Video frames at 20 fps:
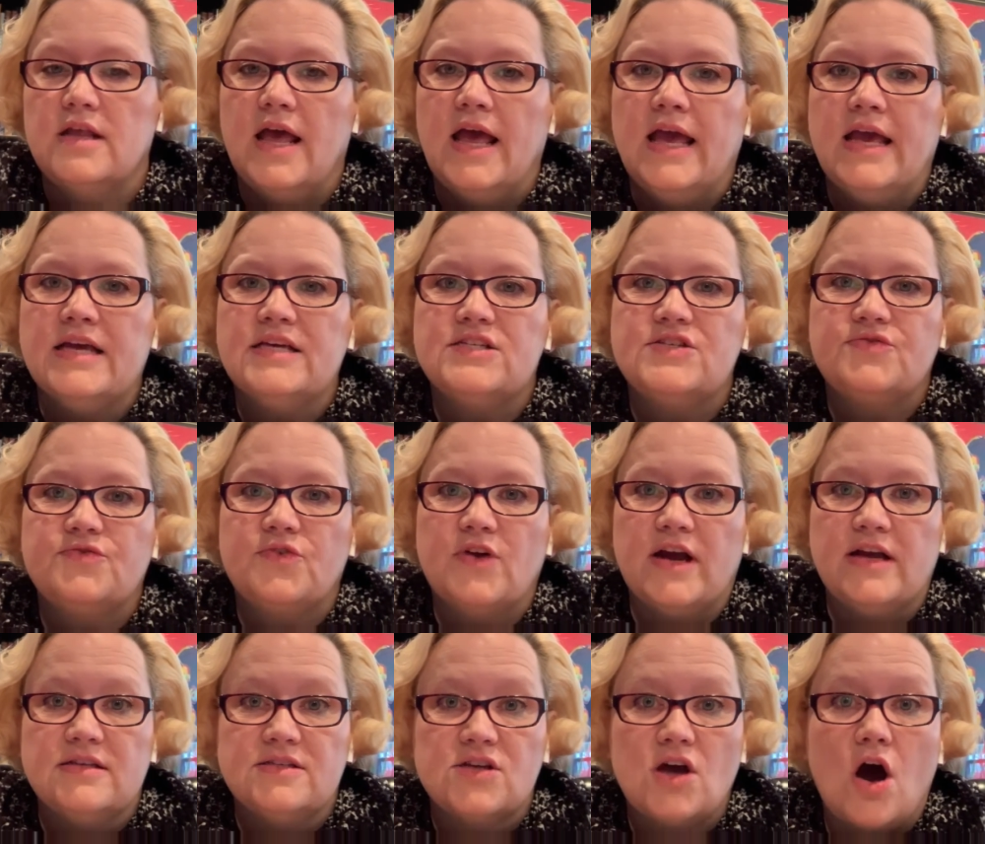His
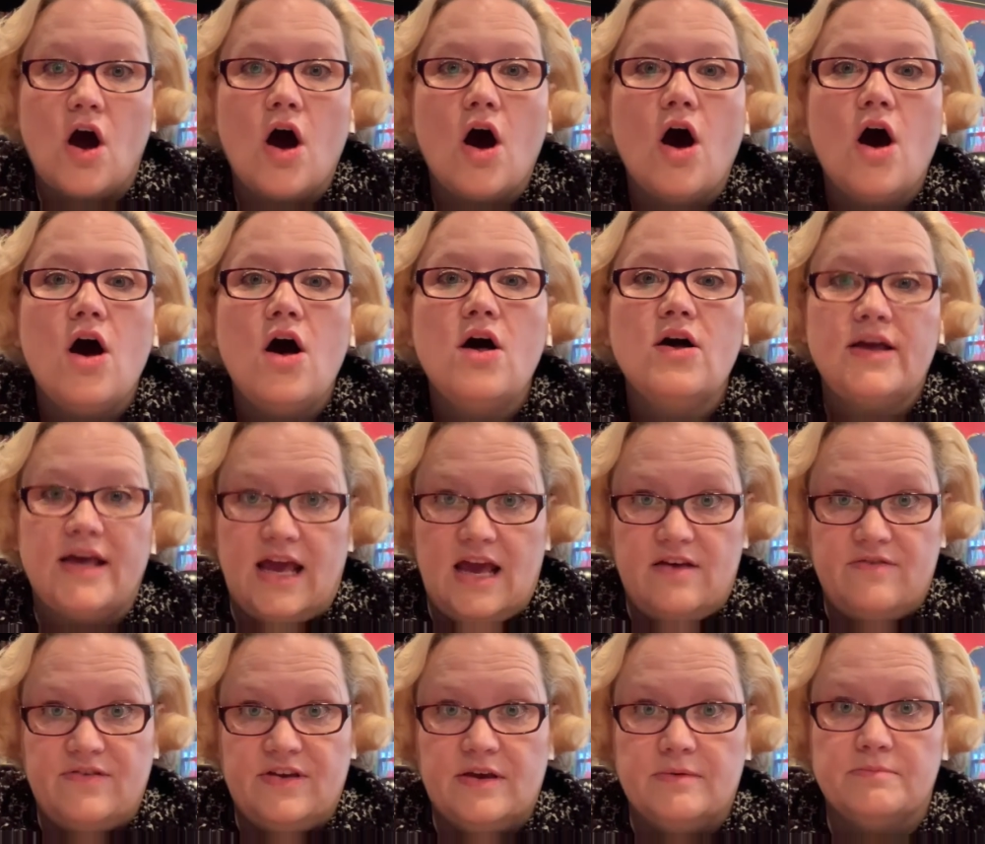friends all
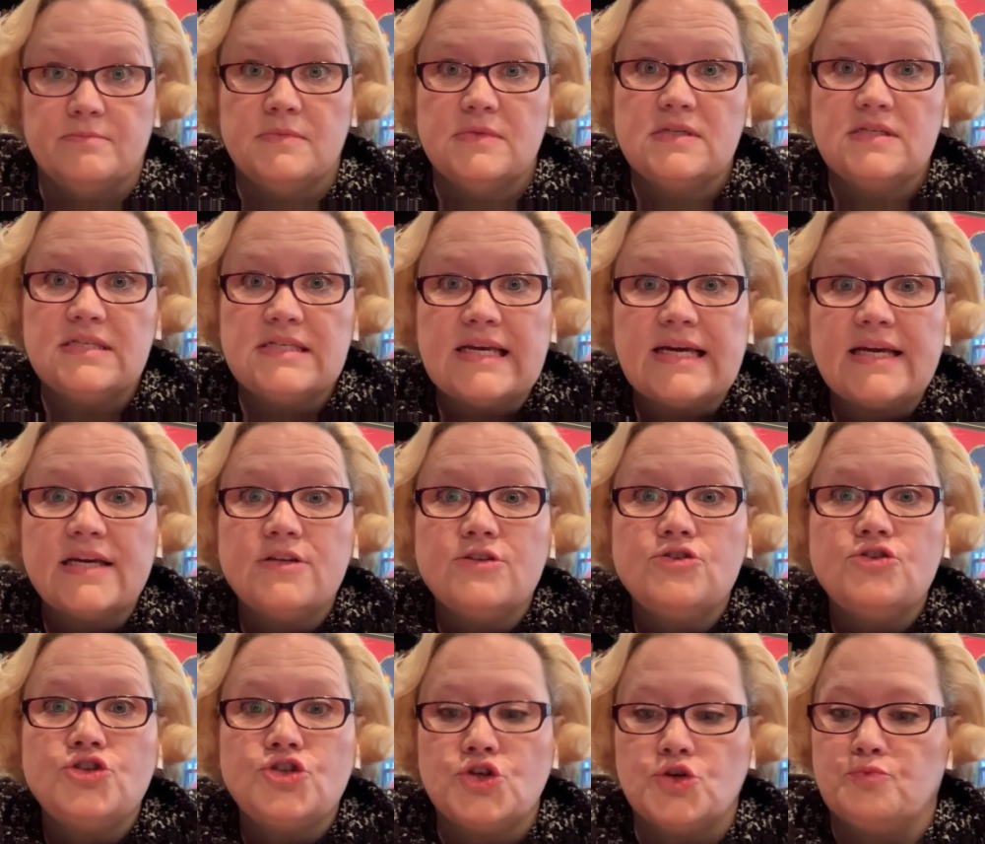gave him sick
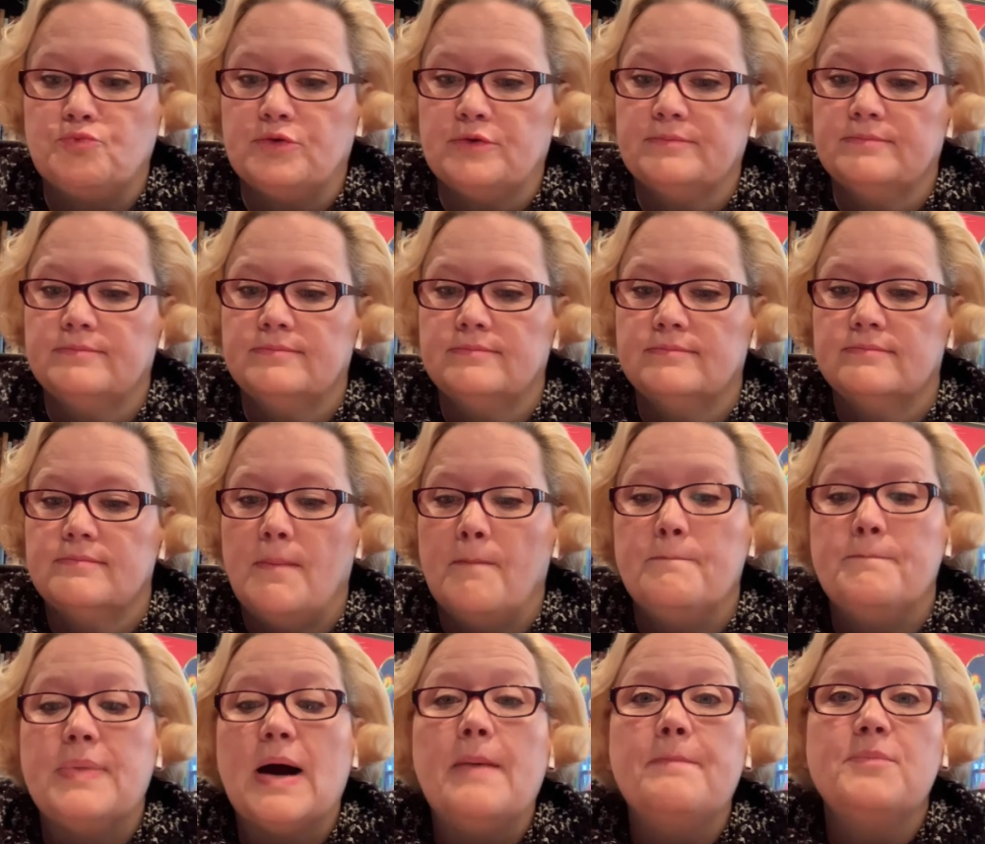and choop,
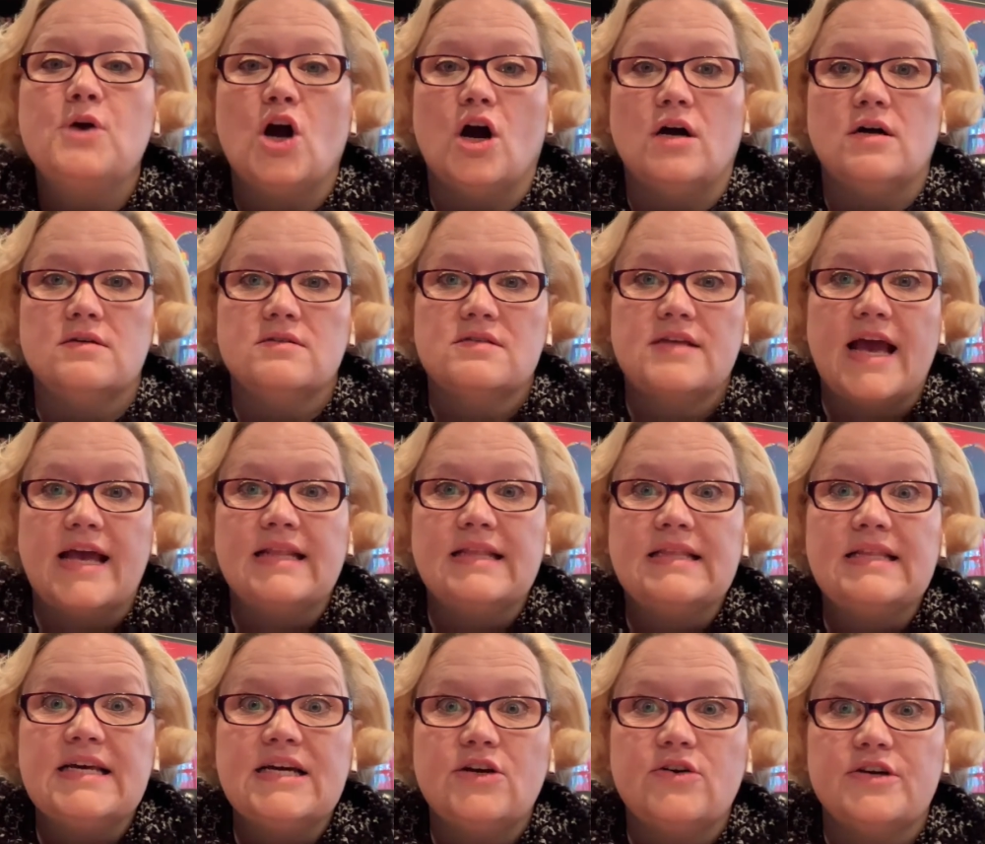bumgalls,
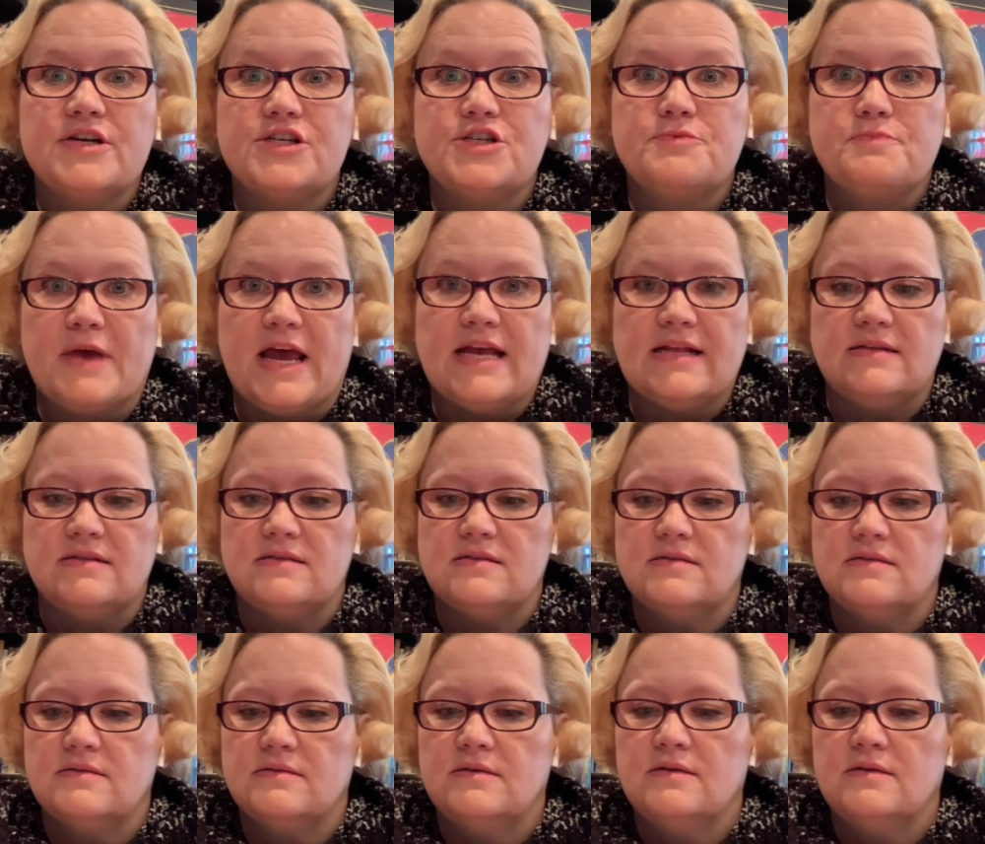and licorice bends.